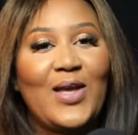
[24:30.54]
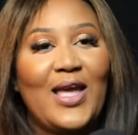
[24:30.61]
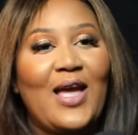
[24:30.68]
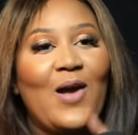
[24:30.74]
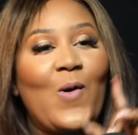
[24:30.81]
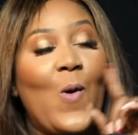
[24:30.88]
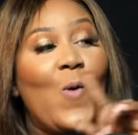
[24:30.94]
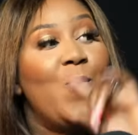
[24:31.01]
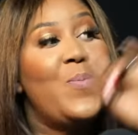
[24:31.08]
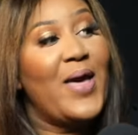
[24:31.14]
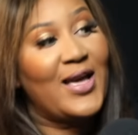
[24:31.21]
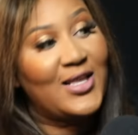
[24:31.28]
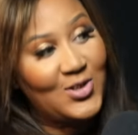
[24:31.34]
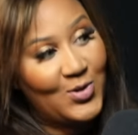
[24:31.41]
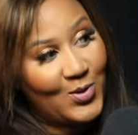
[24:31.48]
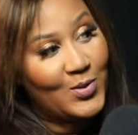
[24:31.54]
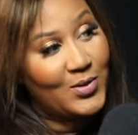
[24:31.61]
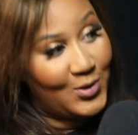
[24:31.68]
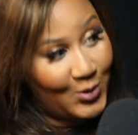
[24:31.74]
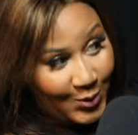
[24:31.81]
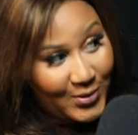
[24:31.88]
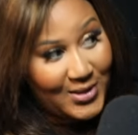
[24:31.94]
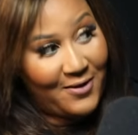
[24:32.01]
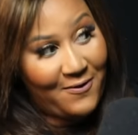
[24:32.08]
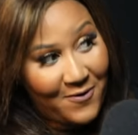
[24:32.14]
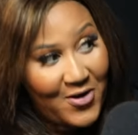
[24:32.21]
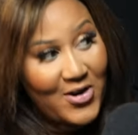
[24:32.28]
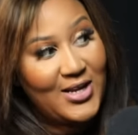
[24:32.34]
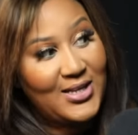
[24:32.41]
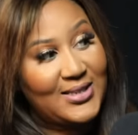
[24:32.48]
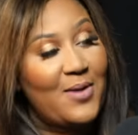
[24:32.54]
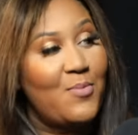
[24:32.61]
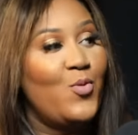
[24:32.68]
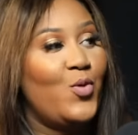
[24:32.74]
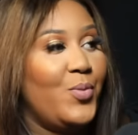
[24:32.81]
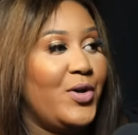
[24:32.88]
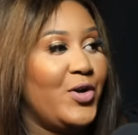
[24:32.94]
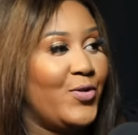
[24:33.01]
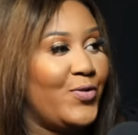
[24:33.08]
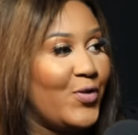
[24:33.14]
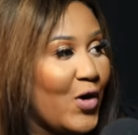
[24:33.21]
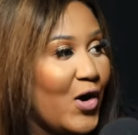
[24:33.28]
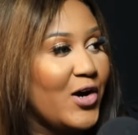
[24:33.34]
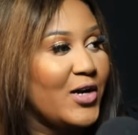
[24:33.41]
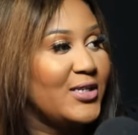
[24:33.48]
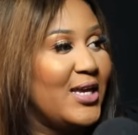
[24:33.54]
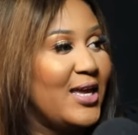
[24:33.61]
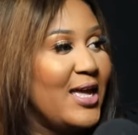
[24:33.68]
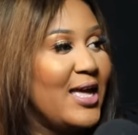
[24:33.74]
to her, go back to, same woman of God.